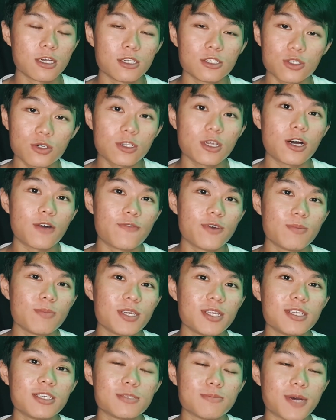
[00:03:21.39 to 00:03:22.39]
So they offered
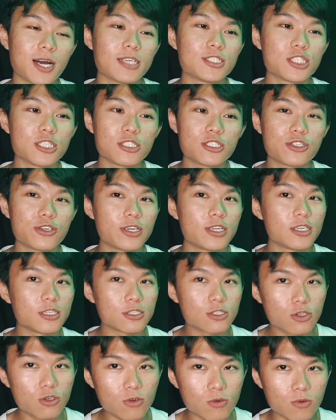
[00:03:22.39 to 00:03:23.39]
me this margin trading
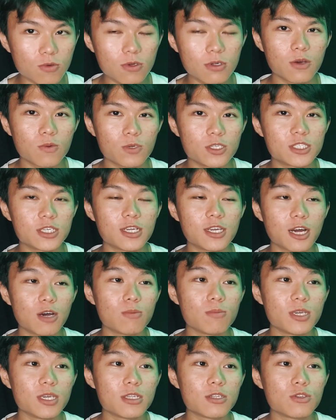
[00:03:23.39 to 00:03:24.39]
tool, which
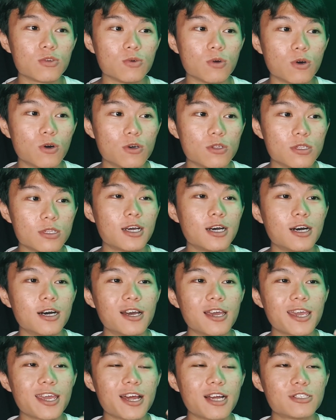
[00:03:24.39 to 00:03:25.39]
allowed me to own a
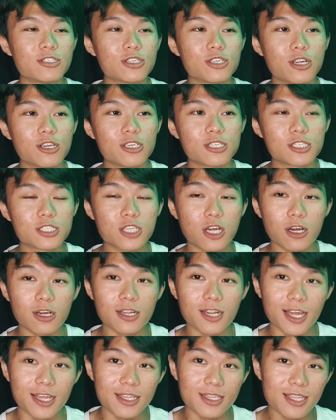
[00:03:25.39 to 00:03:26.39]
$800 stock
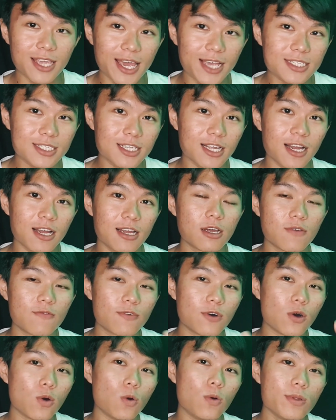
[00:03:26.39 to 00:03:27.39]
like Tesla
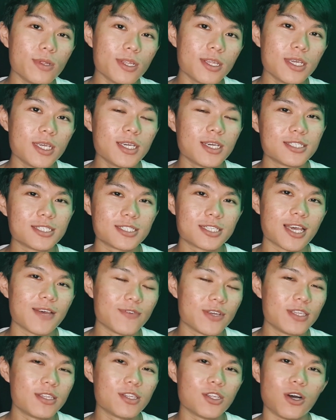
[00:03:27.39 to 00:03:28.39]
for only
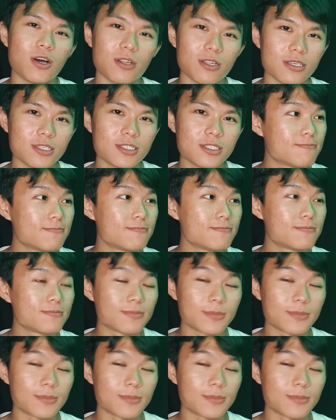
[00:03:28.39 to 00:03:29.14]
$7.